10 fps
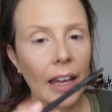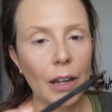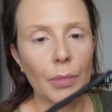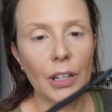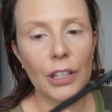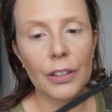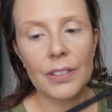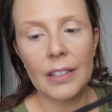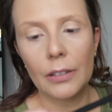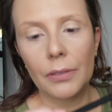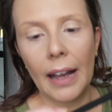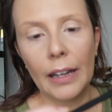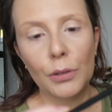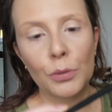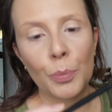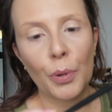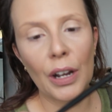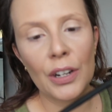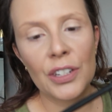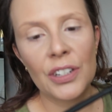And I'm going to use the little angled
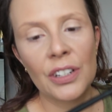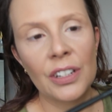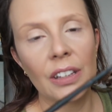brush